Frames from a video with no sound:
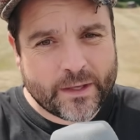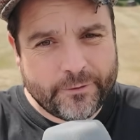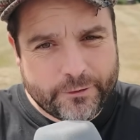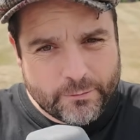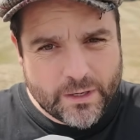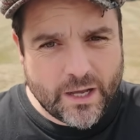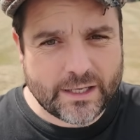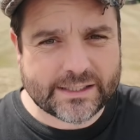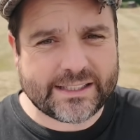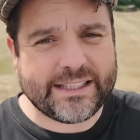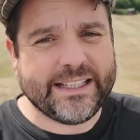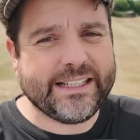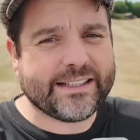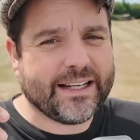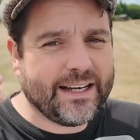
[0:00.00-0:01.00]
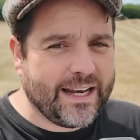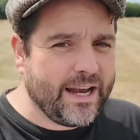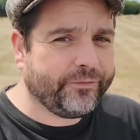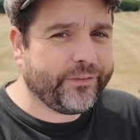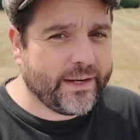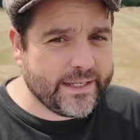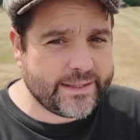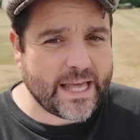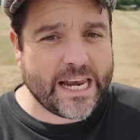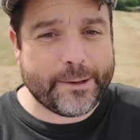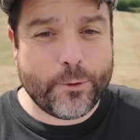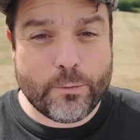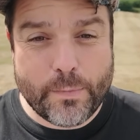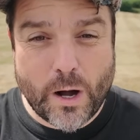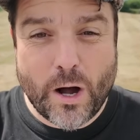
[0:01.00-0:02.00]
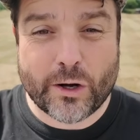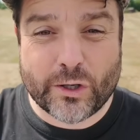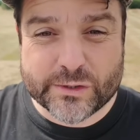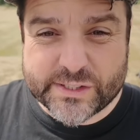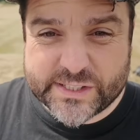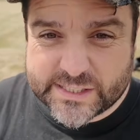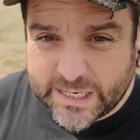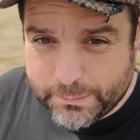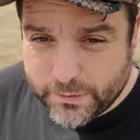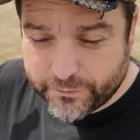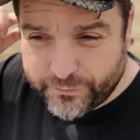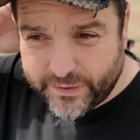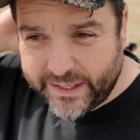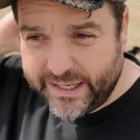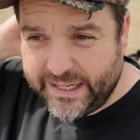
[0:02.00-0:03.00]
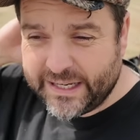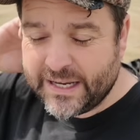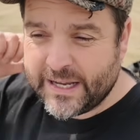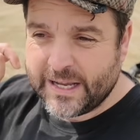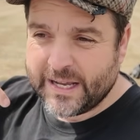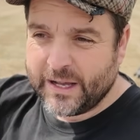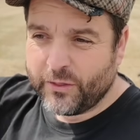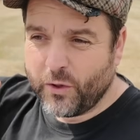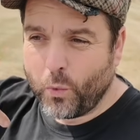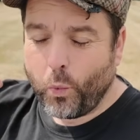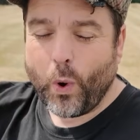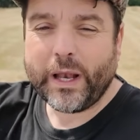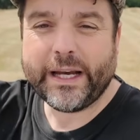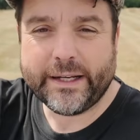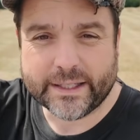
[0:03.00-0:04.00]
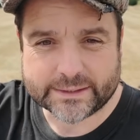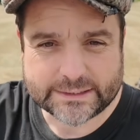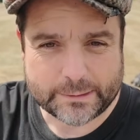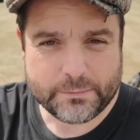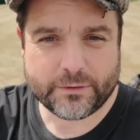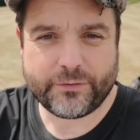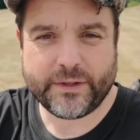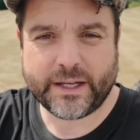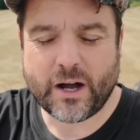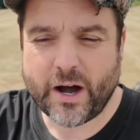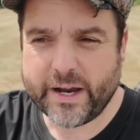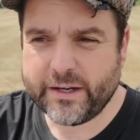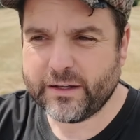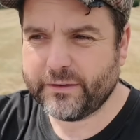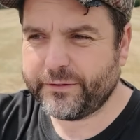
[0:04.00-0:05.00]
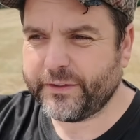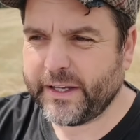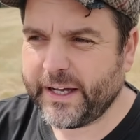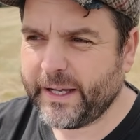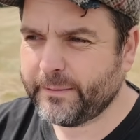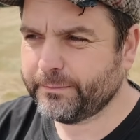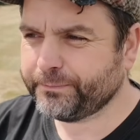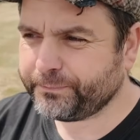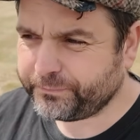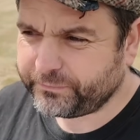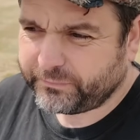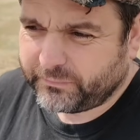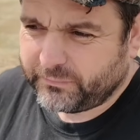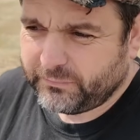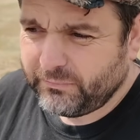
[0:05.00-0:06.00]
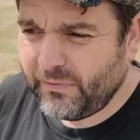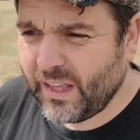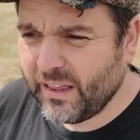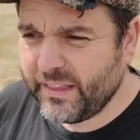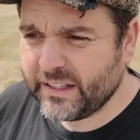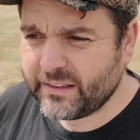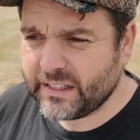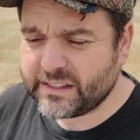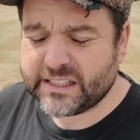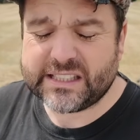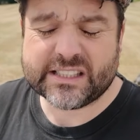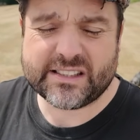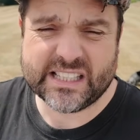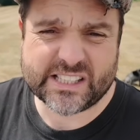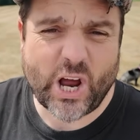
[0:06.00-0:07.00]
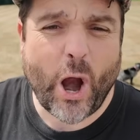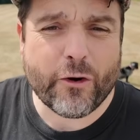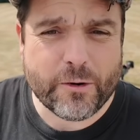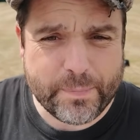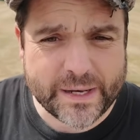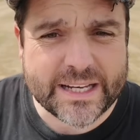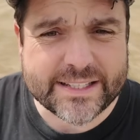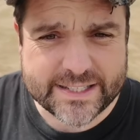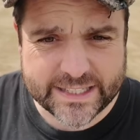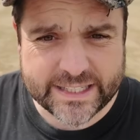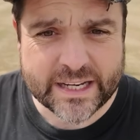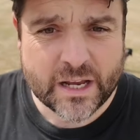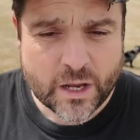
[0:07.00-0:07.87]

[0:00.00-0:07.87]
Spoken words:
from last season left an indelible mark on some of the willingness, some of the kind of the desirability